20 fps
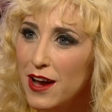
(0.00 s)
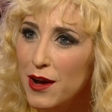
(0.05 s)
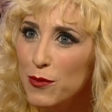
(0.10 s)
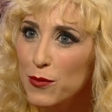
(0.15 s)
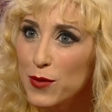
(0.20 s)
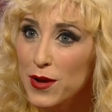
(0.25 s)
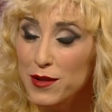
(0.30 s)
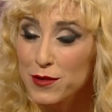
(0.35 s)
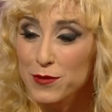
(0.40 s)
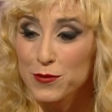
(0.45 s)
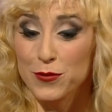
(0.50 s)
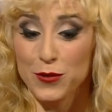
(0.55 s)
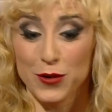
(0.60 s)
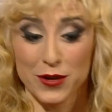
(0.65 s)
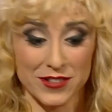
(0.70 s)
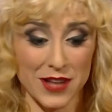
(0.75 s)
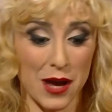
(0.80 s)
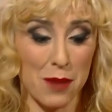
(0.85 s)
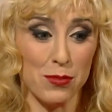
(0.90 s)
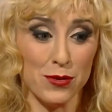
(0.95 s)
Well, for
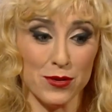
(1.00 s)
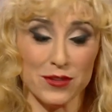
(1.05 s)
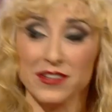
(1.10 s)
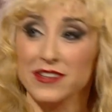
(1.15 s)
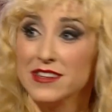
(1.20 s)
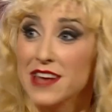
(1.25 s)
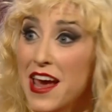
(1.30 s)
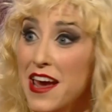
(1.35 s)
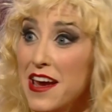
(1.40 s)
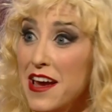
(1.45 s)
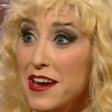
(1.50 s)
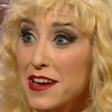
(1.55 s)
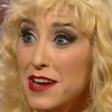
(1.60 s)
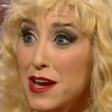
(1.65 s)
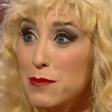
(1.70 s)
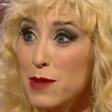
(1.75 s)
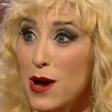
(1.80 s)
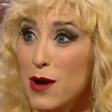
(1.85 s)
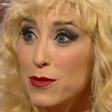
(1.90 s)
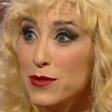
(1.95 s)
example, today I
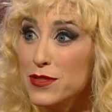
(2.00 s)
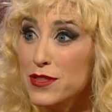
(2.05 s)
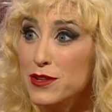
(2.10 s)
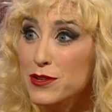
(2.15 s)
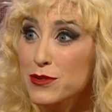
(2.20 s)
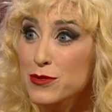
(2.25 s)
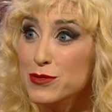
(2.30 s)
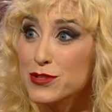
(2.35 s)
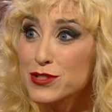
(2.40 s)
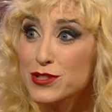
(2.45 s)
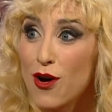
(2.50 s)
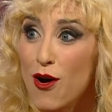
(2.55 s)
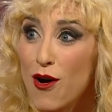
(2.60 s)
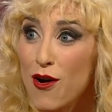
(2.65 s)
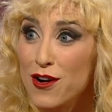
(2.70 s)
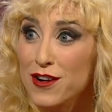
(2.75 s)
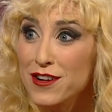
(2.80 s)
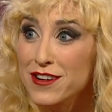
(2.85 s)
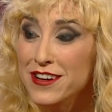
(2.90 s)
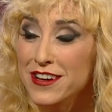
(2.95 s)
came out with a new
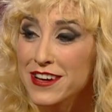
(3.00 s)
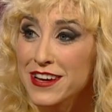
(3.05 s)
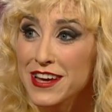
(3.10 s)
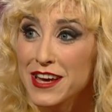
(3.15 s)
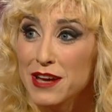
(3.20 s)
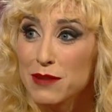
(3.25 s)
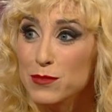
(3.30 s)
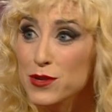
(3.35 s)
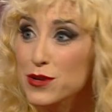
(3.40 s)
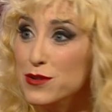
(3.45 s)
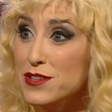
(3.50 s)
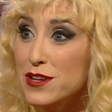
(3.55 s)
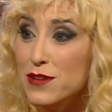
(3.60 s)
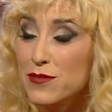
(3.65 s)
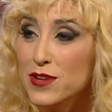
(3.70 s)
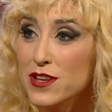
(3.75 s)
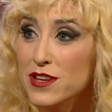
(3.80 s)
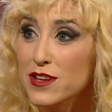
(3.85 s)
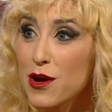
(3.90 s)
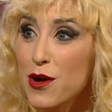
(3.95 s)
song and music
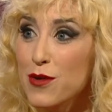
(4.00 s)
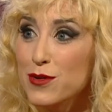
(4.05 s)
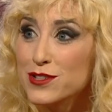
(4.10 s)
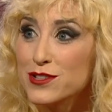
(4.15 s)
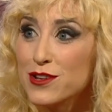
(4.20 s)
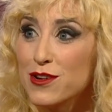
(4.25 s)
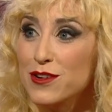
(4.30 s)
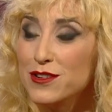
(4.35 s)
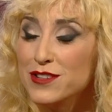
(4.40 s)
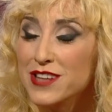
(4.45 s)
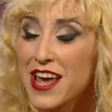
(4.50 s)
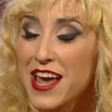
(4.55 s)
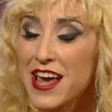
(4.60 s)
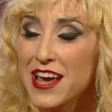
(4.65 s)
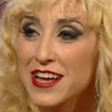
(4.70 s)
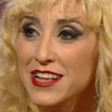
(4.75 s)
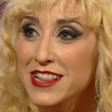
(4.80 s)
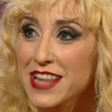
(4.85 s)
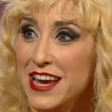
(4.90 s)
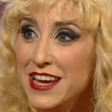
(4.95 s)
video. It's called
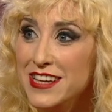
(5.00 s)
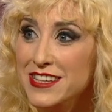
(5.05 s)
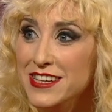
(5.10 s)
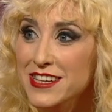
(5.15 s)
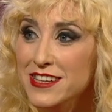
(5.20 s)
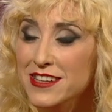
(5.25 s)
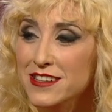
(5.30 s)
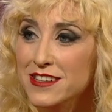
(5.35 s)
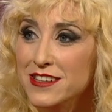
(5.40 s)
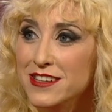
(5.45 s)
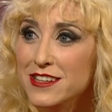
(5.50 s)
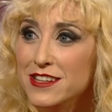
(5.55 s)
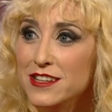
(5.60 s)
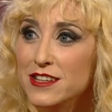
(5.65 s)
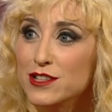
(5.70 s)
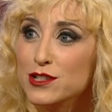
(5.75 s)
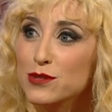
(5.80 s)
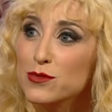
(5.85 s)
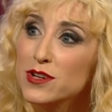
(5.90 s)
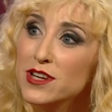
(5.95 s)
Hey Lady.
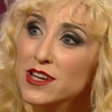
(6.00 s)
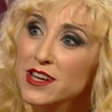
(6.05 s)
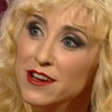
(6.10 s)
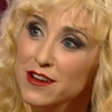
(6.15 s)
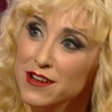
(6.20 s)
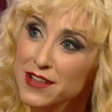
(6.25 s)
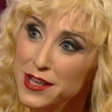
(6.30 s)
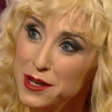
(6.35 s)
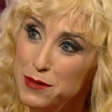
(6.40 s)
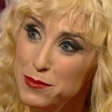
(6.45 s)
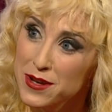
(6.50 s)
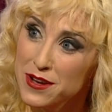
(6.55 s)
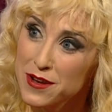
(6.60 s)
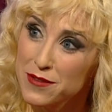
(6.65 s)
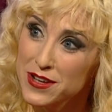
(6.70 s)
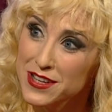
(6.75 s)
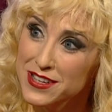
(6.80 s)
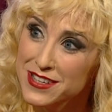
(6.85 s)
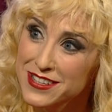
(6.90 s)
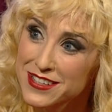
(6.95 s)
Do you want to hear a little bit of
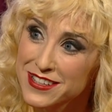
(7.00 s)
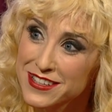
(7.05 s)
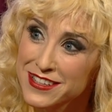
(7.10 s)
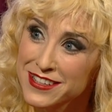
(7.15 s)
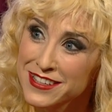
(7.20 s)
it?